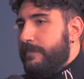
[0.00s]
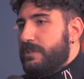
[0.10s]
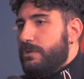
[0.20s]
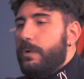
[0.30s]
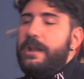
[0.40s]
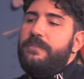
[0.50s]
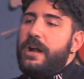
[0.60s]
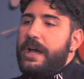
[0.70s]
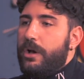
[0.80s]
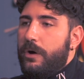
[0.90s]
So whenever
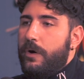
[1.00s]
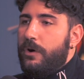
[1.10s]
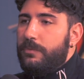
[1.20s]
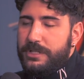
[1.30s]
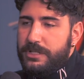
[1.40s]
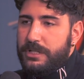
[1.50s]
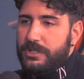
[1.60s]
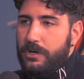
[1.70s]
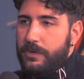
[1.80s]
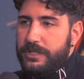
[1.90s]
I go home, it's just
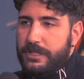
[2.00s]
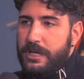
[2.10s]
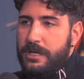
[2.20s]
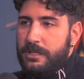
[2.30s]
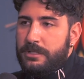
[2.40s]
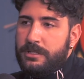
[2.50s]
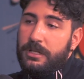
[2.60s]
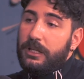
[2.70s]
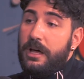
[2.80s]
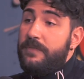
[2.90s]
always
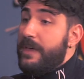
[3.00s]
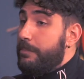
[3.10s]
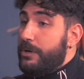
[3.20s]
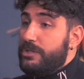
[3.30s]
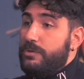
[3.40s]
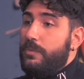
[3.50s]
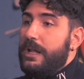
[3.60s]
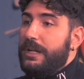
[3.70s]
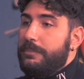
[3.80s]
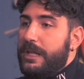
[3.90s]
to love that person
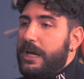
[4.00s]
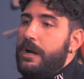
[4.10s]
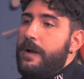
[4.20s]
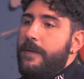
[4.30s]
while I'm there.